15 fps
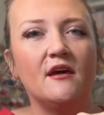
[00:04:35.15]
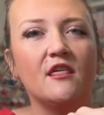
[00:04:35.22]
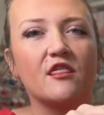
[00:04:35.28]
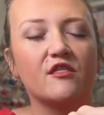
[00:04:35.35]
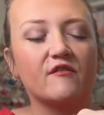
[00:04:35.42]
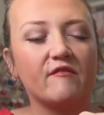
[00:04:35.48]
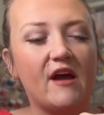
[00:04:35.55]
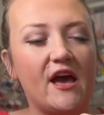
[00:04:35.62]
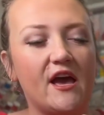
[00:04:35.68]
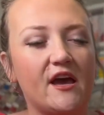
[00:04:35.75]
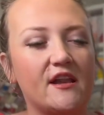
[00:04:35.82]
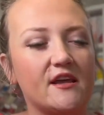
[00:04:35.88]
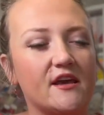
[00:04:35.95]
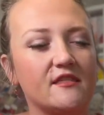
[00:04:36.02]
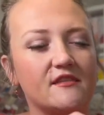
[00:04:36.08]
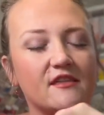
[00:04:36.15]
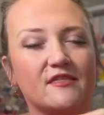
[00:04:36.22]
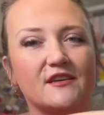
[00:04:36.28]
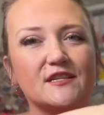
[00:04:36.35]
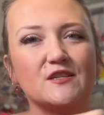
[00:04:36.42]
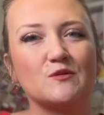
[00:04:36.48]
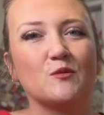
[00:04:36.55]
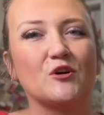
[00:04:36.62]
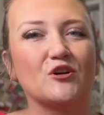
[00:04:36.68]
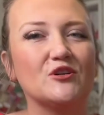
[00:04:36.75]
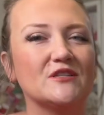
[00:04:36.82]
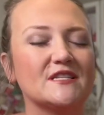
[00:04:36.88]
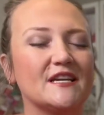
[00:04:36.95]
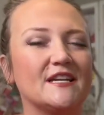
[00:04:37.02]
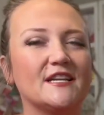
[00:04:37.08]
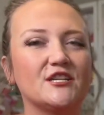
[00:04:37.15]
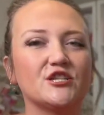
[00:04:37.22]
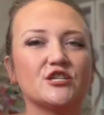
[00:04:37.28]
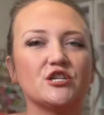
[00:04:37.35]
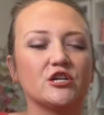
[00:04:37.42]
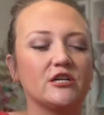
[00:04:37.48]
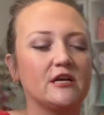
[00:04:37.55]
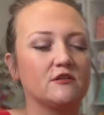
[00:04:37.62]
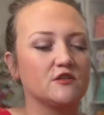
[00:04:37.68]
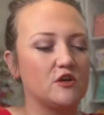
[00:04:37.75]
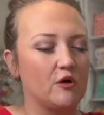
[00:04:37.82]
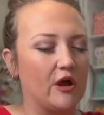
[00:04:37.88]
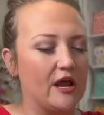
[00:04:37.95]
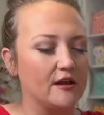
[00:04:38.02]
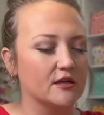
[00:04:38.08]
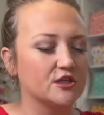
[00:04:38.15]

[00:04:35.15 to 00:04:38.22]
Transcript: thread and then this swirls, and it just turned out so good.